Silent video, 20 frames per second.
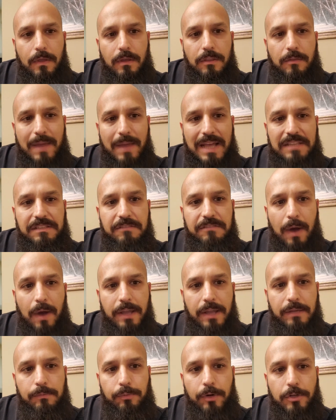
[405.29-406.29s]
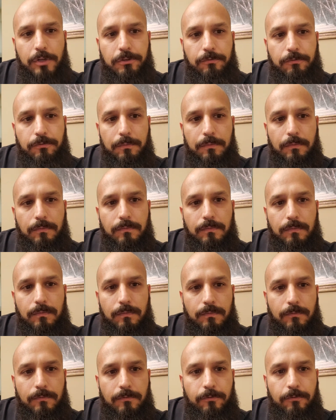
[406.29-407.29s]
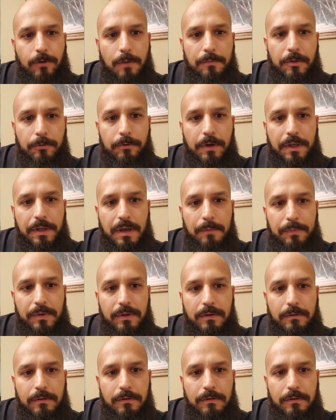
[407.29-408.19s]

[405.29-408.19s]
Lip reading: The massive buying pressure from the run-up